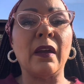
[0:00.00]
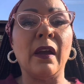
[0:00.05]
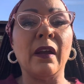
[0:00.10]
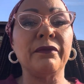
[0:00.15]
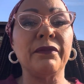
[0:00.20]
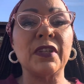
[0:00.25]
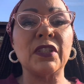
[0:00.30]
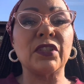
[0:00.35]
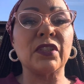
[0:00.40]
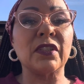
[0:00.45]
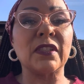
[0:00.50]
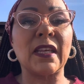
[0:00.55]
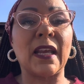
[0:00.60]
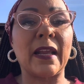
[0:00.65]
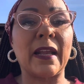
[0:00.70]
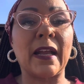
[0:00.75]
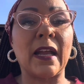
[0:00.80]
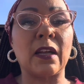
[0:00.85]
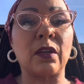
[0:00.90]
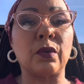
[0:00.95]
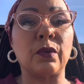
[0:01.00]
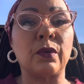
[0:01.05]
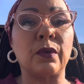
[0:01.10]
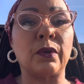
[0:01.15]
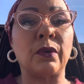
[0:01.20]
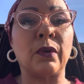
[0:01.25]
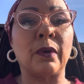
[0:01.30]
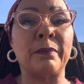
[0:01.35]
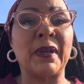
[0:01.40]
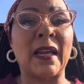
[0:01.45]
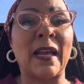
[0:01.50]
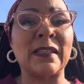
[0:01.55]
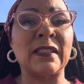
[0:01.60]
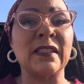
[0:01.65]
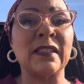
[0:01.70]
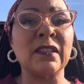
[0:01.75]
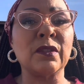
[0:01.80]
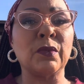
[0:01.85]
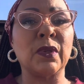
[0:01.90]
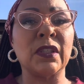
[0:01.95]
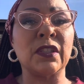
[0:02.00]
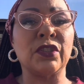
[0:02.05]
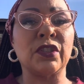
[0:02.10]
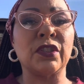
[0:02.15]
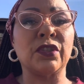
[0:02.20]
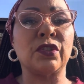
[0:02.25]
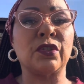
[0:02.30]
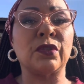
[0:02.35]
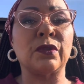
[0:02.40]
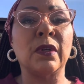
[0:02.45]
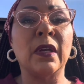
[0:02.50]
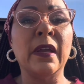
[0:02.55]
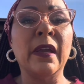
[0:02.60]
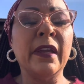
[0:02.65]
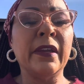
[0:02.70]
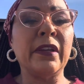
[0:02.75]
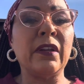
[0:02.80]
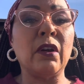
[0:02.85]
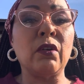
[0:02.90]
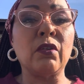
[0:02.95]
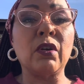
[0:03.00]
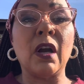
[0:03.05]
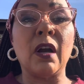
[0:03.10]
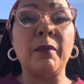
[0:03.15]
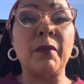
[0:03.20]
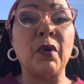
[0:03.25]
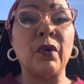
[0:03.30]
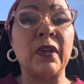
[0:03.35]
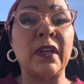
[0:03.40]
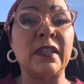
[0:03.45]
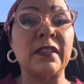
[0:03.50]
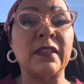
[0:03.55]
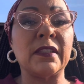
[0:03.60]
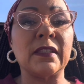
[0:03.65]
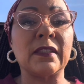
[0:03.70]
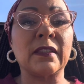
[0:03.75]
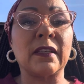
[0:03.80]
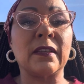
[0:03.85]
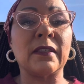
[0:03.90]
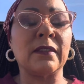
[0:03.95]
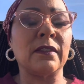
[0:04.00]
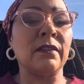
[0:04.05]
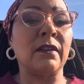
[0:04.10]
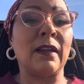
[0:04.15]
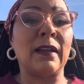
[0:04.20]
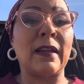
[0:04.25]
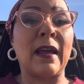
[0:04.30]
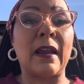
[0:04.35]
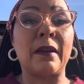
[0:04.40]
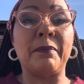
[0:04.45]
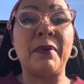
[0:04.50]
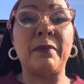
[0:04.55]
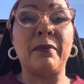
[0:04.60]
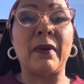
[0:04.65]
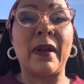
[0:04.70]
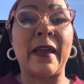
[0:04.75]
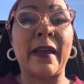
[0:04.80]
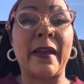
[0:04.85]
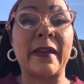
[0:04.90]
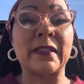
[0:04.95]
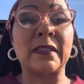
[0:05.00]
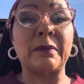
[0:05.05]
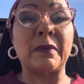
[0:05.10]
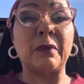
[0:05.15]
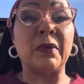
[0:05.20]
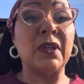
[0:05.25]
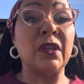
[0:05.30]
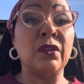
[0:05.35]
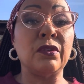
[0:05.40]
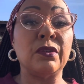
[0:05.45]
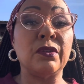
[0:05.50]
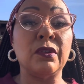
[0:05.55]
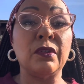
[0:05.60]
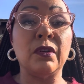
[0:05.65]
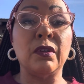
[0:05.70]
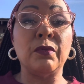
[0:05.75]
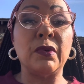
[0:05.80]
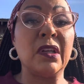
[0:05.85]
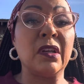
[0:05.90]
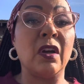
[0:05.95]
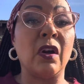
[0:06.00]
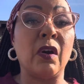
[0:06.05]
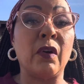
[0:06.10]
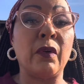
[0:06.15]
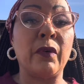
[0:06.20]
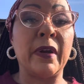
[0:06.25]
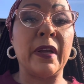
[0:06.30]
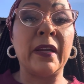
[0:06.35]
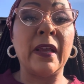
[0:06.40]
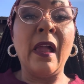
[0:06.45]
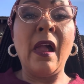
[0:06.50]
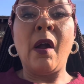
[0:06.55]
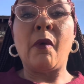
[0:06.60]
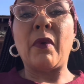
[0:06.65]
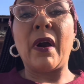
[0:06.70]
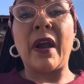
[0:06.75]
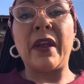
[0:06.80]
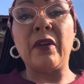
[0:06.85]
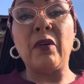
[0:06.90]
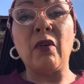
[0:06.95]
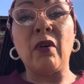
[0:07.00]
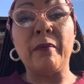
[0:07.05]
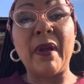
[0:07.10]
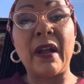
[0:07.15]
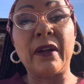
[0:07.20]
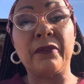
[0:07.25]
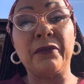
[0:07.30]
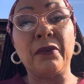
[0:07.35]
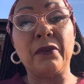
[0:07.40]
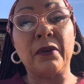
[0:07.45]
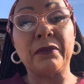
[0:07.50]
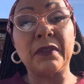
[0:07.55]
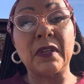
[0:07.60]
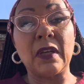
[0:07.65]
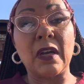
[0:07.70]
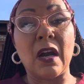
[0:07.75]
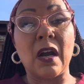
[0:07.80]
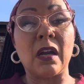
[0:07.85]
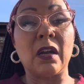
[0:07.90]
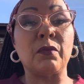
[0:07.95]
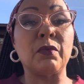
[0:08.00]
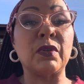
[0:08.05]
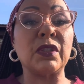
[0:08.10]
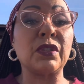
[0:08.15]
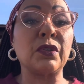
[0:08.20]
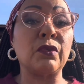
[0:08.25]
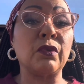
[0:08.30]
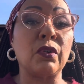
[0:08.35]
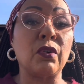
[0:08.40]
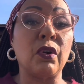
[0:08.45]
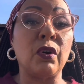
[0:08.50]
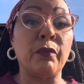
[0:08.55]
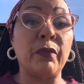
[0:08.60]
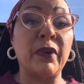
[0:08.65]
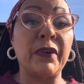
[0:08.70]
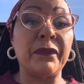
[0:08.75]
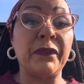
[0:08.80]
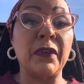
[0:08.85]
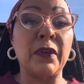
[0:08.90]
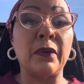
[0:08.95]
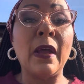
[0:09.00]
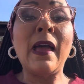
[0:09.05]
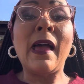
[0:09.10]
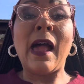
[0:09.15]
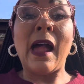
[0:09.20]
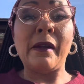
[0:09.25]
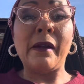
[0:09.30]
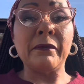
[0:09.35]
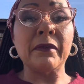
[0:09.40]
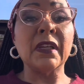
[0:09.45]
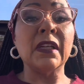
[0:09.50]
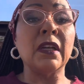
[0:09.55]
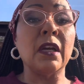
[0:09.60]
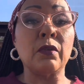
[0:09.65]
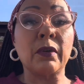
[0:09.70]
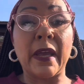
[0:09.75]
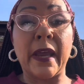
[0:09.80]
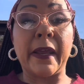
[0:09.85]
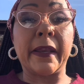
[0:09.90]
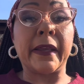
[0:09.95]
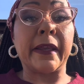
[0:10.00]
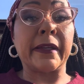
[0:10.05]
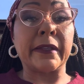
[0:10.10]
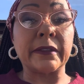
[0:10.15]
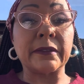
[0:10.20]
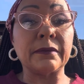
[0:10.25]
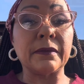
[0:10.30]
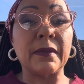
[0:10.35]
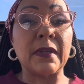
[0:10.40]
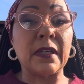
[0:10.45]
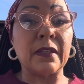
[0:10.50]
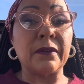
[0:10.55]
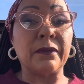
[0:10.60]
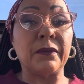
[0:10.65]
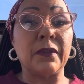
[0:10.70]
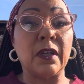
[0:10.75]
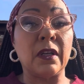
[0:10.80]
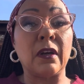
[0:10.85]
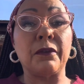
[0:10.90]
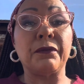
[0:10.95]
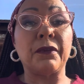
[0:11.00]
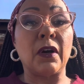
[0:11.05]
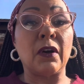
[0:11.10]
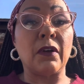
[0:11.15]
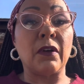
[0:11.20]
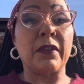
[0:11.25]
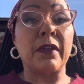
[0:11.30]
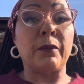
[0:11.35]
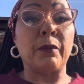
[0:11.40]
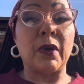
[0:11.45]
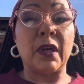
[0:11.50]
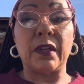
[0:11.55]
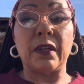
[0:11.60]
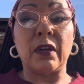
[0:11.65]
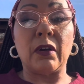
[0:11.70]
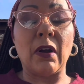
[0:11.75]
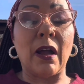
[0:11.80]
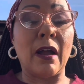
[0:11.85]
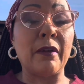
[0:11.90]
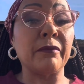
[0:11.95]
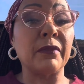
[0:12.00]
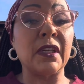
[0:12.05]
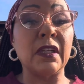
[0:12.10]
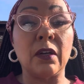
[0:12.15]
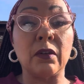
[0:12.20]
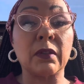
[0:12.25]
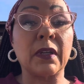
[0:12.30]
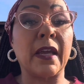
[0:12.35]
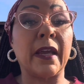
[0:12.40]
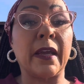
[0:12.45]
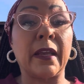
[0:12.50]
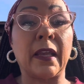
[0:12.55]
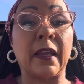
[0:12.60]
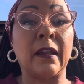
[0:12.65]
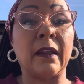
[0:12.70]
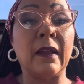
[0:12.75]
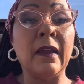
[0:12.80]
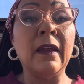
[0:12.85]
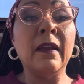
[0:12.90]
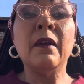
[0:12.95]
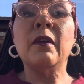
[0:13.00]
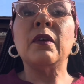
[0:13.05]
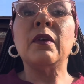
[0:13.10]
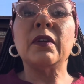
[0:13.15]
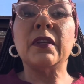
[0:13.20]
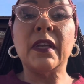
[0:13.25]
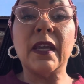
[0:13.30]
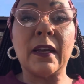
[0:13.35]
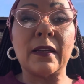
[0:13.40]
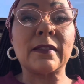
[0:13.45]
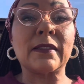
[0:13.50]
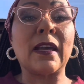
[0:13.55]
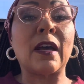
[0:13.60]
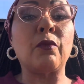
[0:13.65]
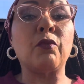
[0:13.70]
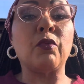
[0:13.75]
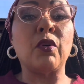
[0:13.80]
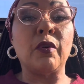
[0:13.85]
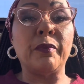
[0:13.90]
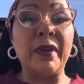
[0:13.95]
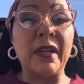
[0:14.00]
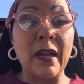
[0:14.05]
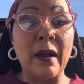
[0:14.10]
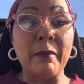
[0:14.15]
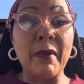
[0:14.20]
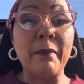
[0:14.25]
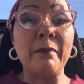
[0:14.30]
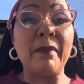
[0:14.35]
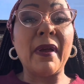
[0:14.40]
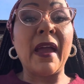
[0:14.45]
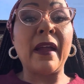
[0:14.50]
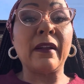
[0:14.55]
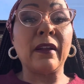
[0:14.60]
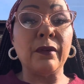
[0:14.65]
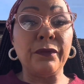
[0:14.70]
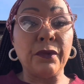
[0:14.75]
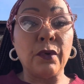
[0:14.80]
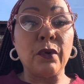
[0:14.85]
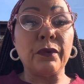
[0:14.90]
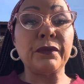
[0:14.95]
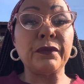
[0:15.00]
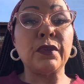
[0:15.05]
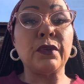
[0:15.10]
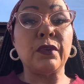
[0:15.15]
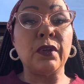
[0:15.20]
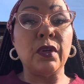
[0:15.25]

ventures that I got going on. But I just wanted to come on and just, because a lot of people ask me, what are you doing, where you going, why are you going back and forth to Ghana, what's going on with you? I'm relocating. For all that want to know, I'm relocating. Yes, I will be coming back and forth to the